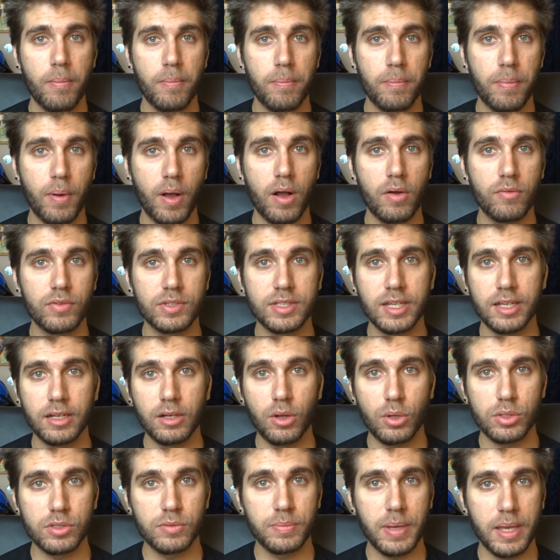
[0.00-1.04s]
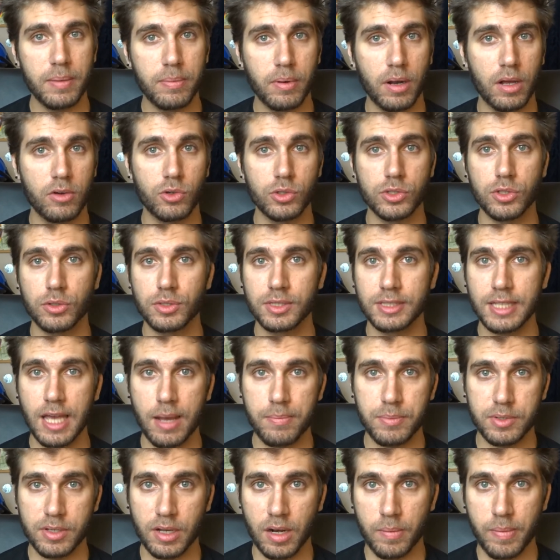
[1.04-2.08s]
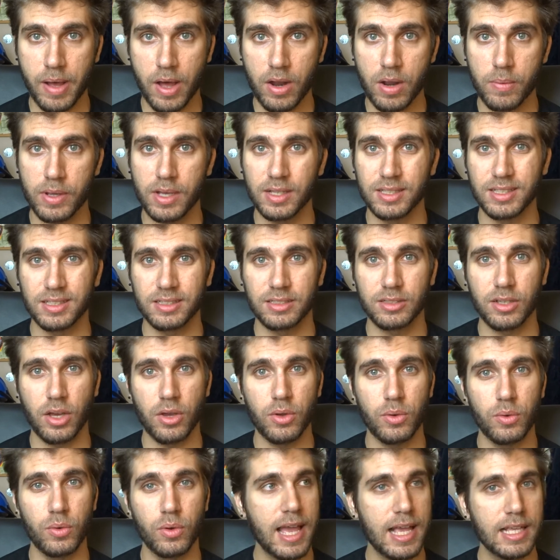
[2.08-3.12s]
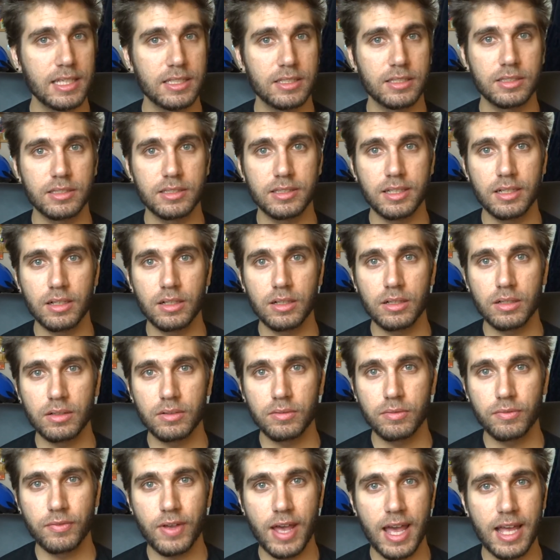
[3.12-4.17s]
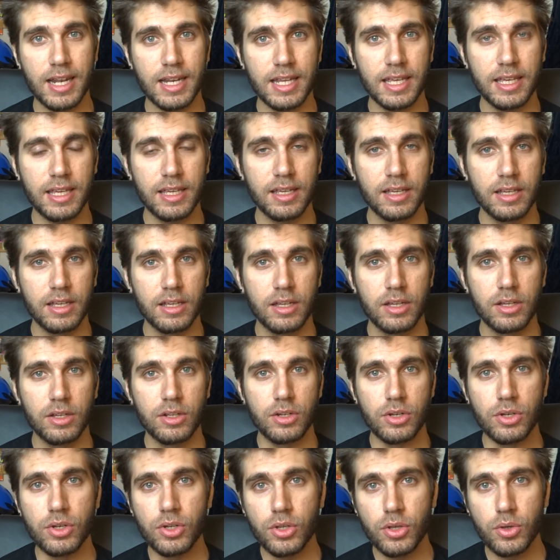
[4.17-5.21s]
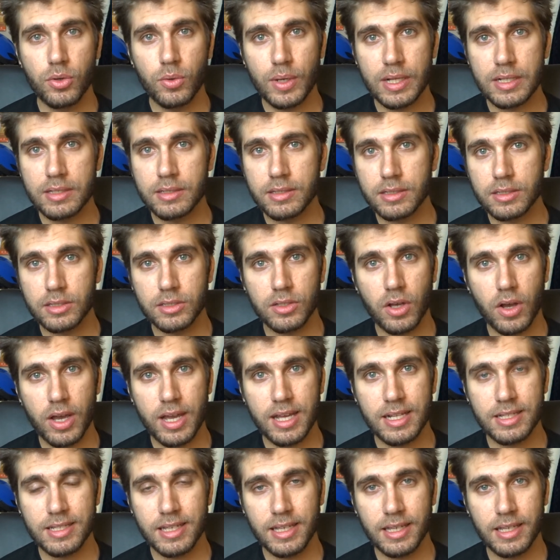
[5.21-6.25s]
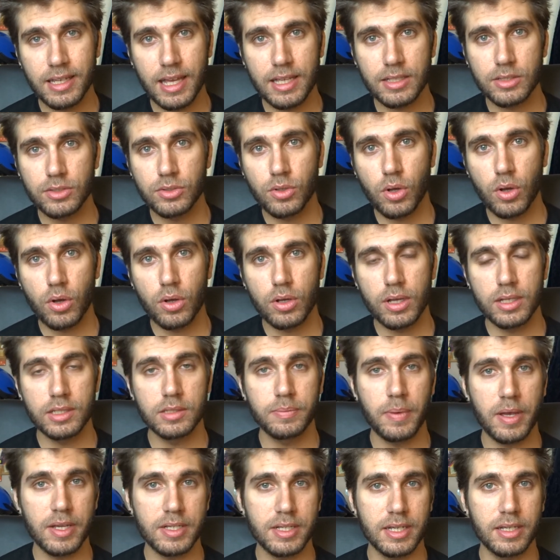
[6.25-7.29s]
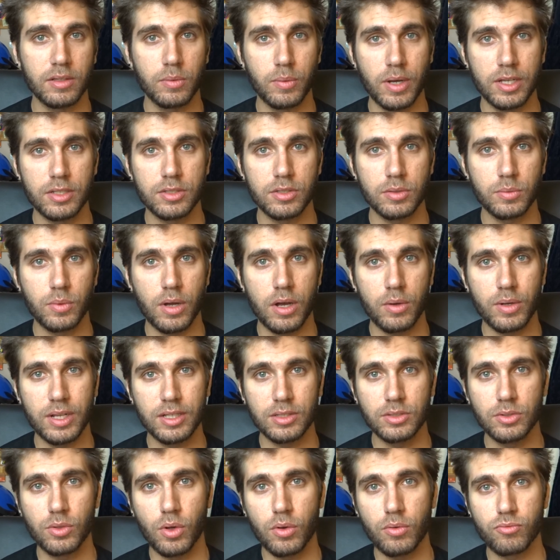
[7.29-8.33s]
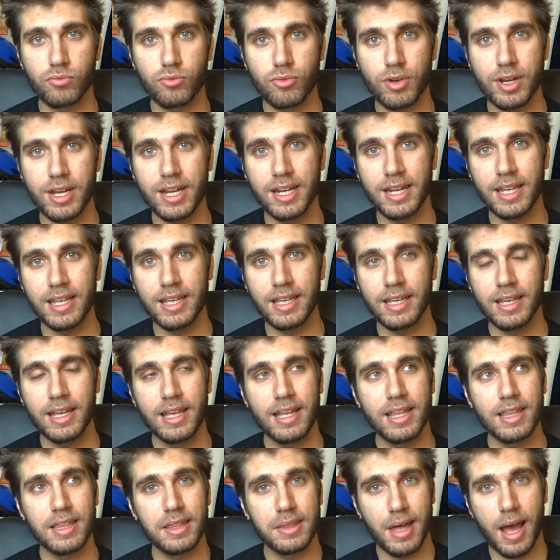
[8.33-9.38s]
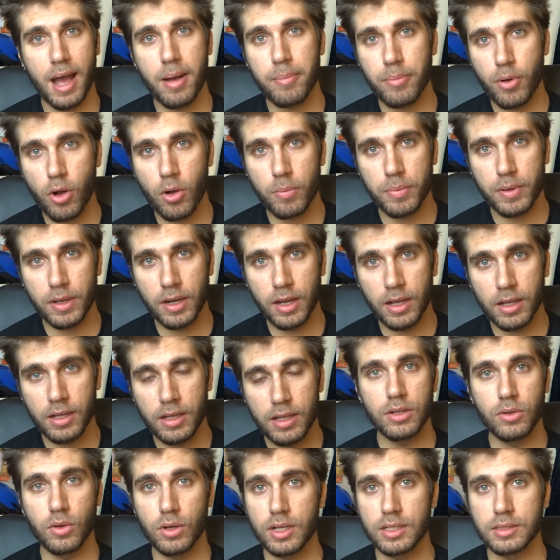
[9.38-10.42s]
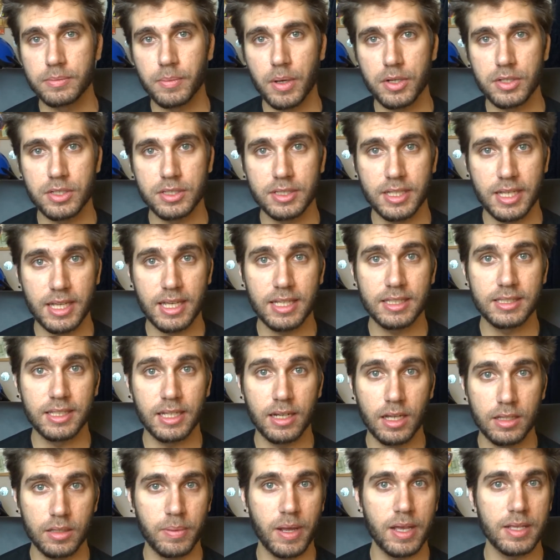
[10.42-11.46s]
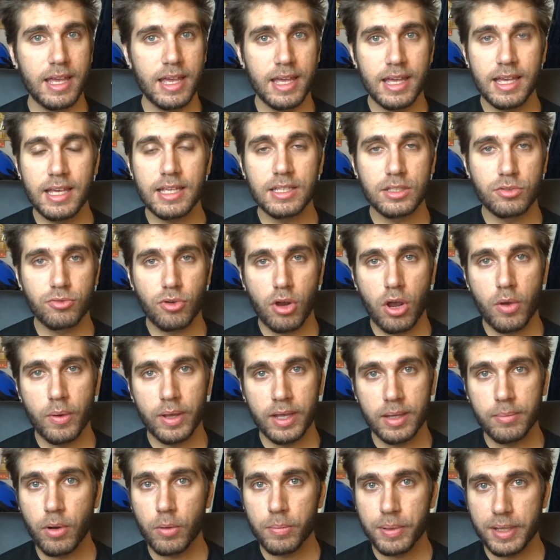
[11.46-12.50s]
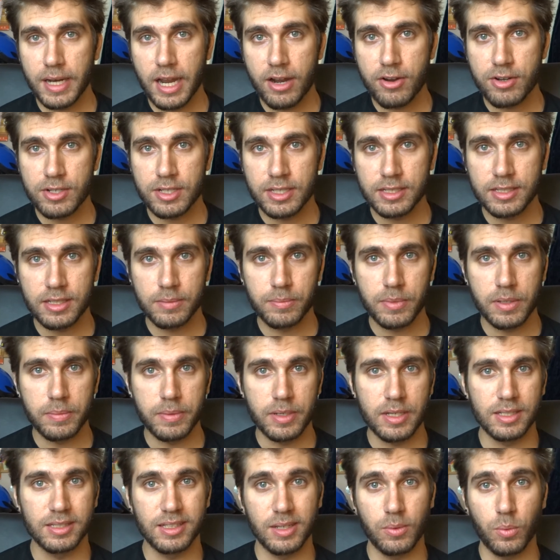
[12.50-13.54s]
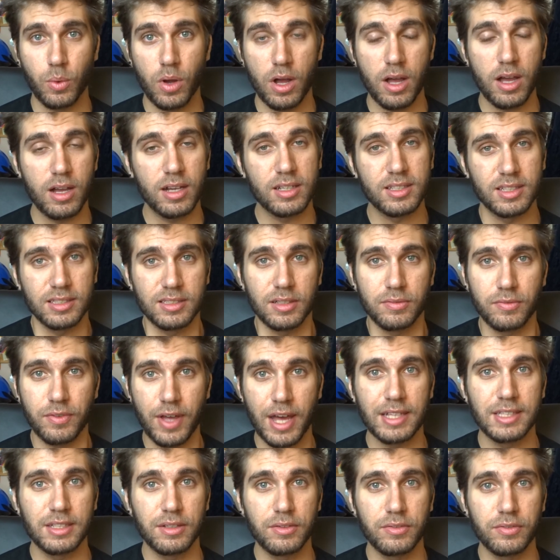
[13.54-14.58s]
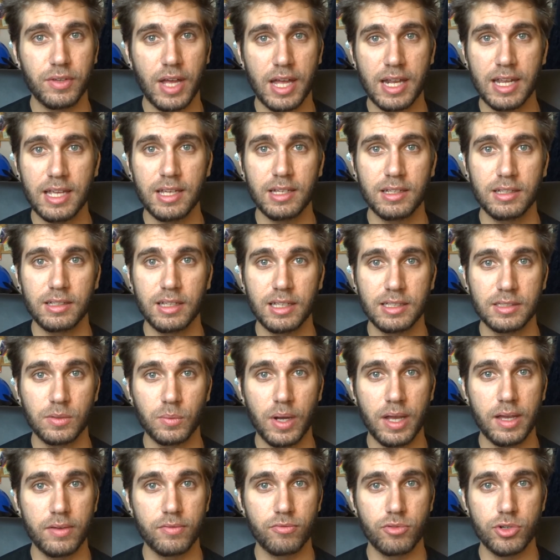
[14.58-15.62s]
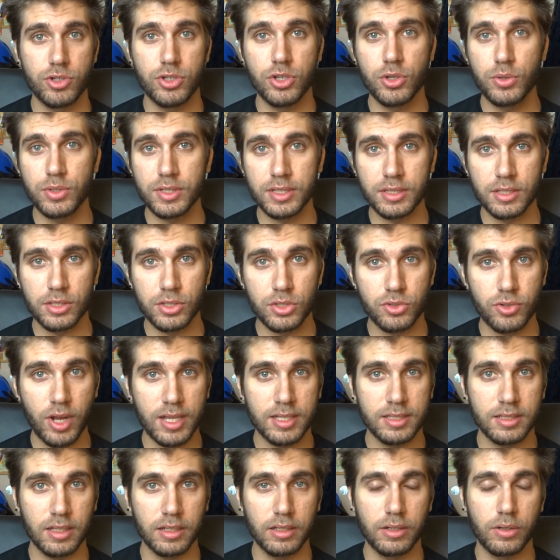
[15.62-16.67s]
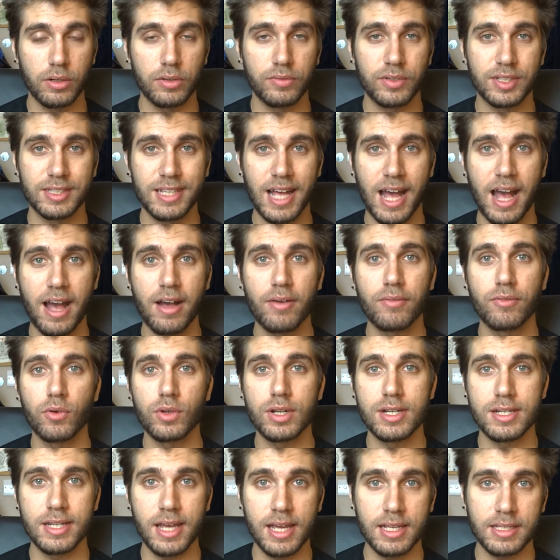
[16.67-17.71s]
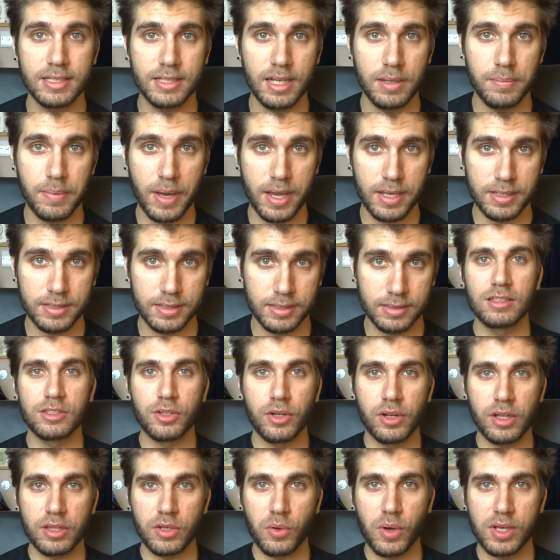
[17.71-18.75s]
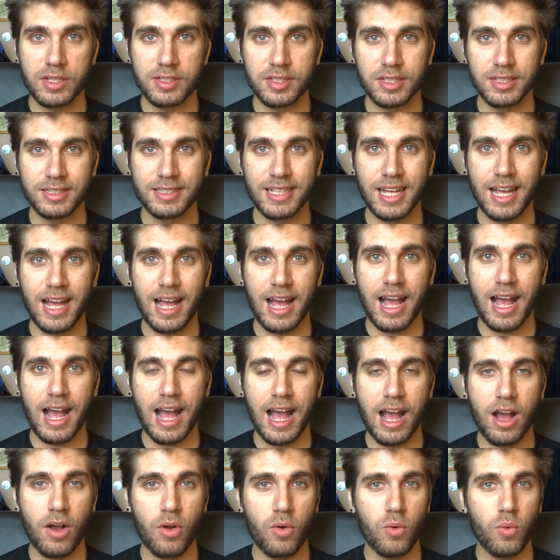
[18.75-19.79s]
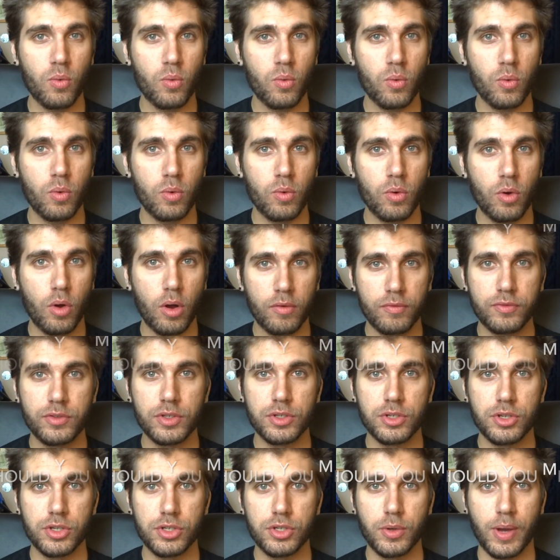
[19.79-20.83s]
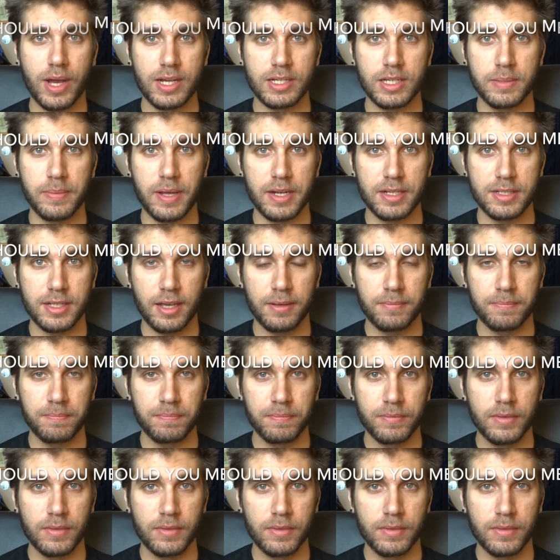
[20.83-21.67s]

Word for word: But obviously a lot of people are also skeptical about it because it's still fairly new in society. It's not, especially in the Western world, it's not really that popular, not as much as it is in other places. It is growing in popularity simply because it works, it's effective, and it is a way of reducing the stress that a lot of us have on a day-to-day basis. So another question is, how often should you actually meditate?